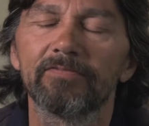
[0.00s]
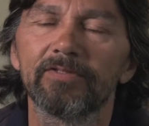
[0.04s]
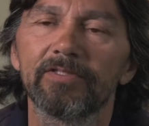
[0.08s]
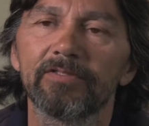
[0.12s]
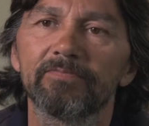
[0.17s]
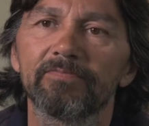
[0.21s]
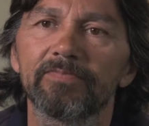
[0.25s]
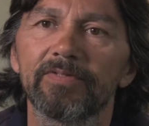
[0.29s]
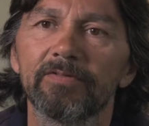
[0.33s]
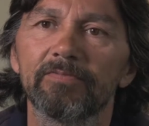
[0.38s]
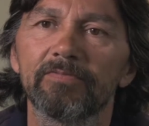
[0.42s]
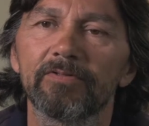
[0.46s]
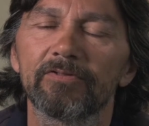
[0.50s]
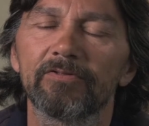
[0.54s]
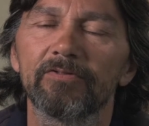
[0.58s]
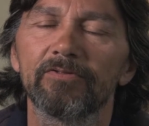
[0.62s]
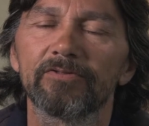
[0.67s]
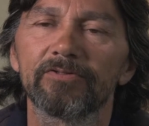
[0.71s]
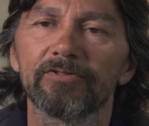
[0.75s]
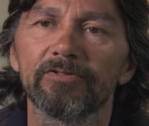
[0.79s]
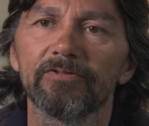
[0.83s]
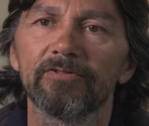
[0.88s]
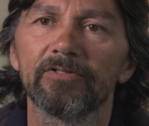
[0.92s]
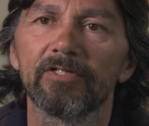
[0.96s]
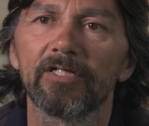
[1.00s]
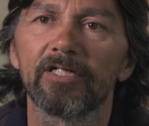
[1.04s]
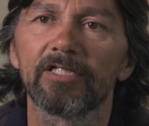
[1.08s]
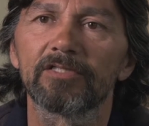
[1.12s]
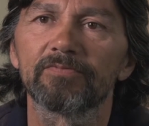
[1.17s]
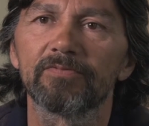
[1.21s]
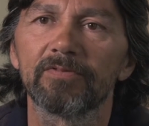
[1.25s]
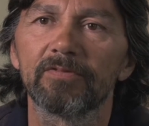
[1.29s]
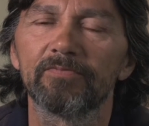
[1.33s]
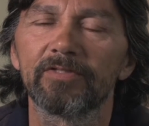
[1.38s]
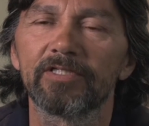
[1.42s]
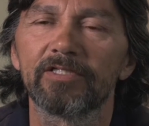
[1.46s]
when people go to
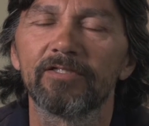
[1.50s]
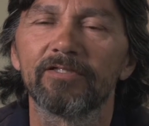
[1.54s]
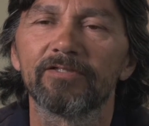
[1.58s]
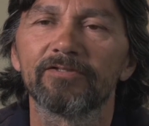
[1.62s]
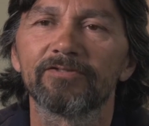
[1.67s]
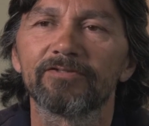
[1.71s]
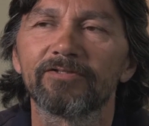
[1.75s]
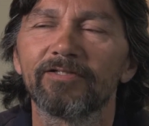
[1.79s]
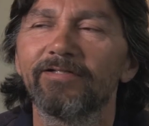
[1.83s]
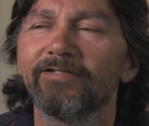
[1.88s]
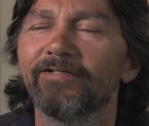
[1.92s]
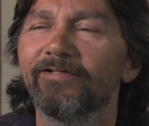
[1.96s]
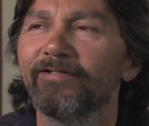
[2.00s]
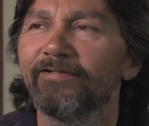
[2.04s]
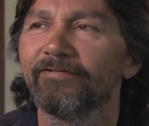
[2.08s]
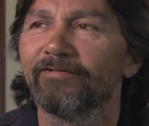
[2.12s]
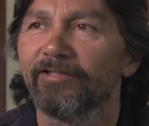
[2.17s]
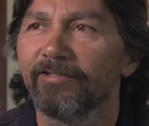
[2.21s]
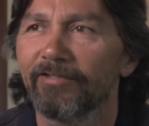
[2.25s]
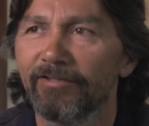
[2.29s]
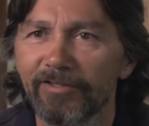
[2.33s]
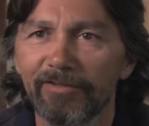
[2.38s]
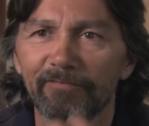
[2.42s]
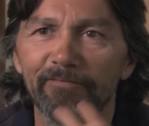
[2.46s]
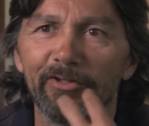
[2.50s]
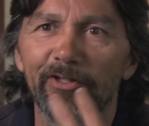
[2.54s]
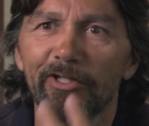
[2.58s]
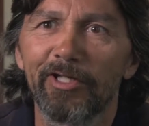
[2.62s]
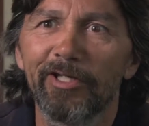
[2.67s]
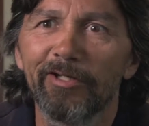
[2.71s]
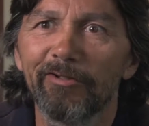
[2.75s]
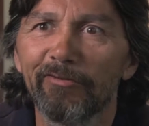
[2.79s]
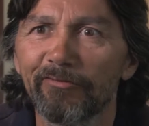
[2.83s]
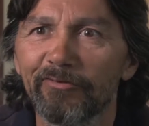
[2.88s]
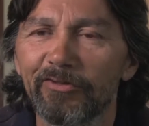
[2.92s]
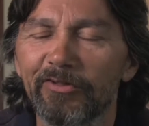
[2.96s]
hospital because they got to give you
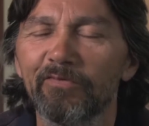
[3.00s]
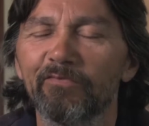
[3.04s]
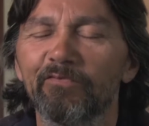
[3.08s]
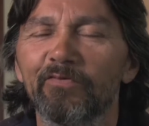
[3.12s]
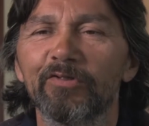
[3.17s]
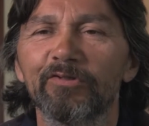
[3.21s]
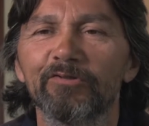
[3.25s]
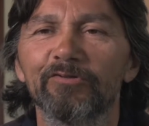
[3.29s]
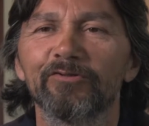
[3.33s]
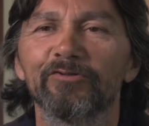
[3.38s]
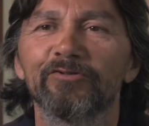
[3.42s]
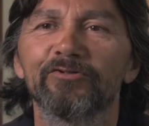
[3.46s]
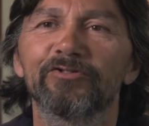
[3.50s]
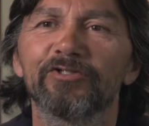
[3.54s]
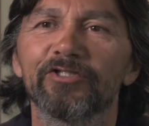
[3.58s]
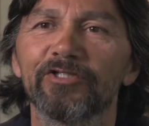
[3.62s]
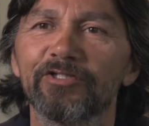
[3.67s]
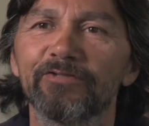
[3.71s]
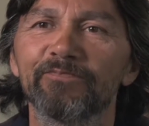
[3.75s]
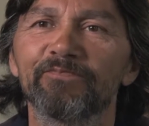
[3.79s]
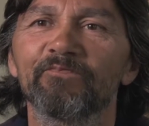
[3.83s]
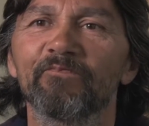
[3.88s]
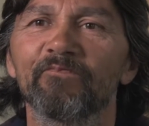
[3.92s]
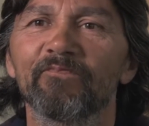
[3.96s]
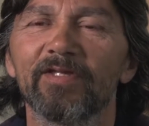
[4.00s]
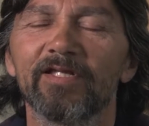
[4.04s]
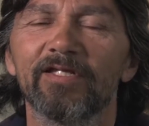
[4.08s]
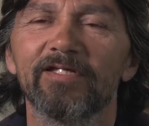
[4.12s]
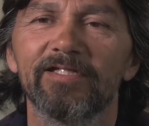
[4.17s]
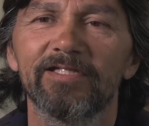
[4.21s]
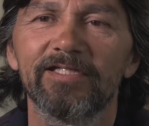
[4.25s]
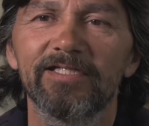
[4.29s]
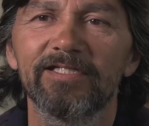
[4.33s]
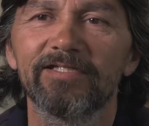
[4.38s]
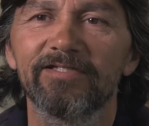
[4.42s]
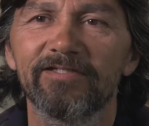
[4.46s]
healthy foods and
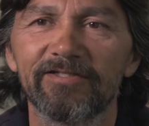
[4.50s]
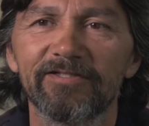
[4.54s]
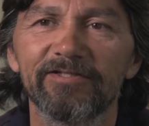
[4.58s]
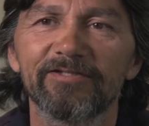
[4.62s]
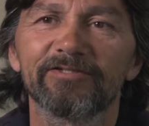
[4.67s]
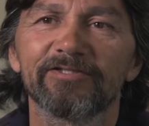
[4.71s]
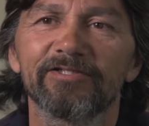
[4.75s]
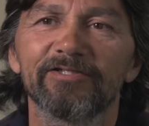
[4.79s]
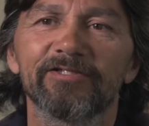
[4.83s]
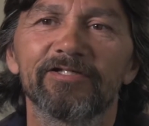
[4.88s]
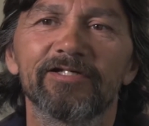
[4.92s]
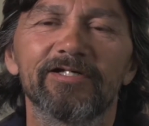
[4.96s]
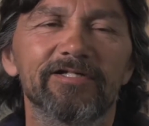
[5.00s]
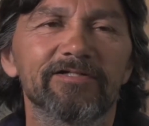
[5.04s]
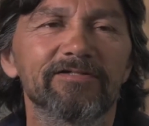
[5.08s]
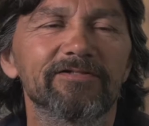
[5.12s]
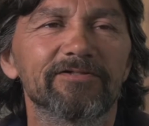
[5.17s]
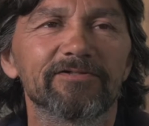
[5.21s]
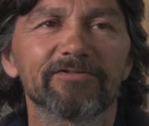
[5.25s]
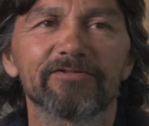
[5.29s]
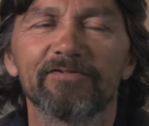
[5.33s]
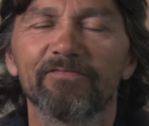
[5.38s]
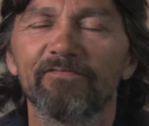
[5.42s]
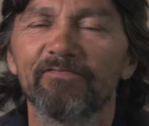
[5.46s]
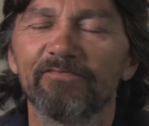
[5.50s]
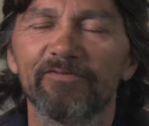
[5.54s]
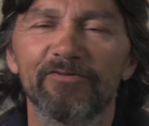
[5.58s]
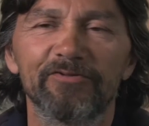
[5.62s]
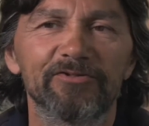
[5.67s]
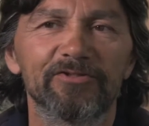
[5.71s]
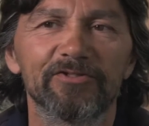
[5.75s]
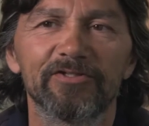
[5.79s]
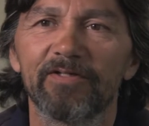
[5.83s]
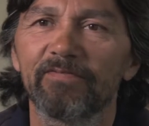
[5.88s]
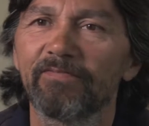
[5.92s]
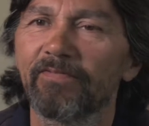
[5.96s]
eat this and that. And there's some
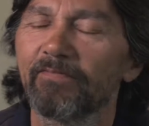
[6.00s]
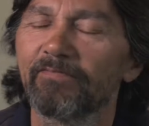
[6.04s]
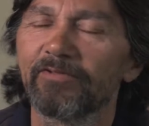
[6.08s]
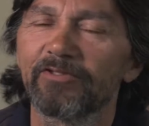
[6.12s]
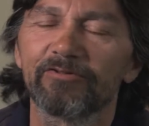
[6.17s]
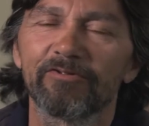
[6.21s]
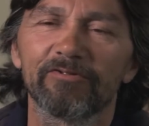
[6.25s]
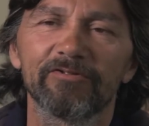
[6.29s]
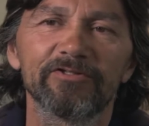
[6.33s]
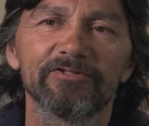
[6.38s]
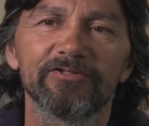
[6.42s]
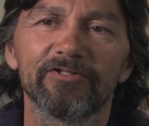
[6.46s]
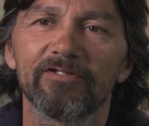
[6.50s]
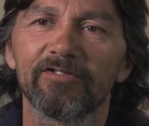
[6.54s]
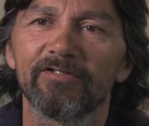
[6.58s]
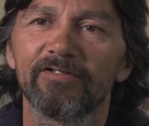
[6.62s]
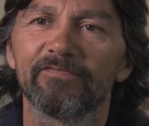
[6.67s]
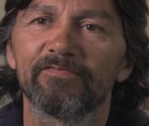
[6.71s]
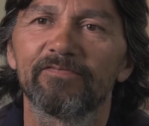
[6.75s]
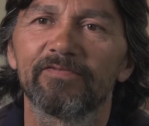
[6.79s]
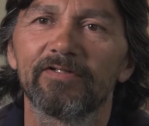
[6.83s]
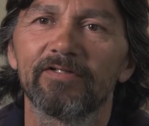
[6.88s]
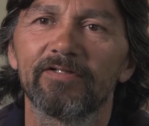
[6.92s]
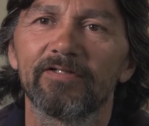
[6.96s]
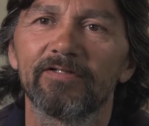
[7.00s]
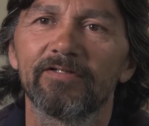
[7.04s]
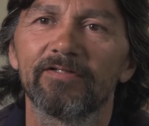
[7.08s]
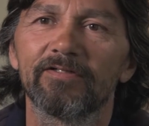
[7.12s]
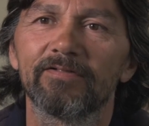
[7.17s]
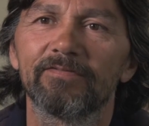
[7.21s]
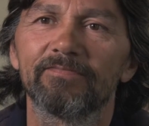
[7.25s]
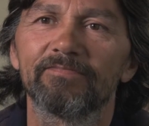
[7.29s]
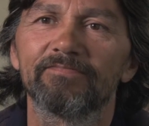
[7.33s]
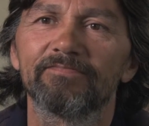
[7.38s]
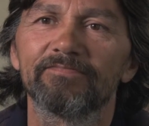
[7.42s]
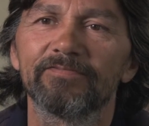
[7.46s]
foods you never ever tried in your life,
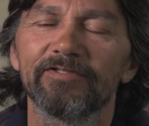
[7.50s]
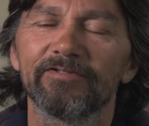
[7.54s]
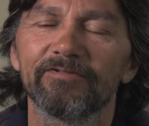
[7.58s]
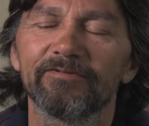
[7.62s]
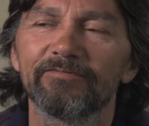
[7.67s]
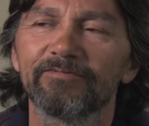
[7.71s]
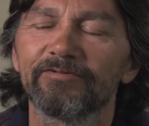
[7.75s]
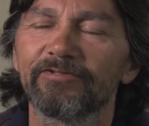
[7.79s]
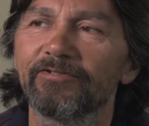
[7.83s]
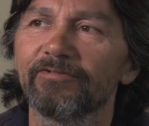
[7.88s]
um, you know.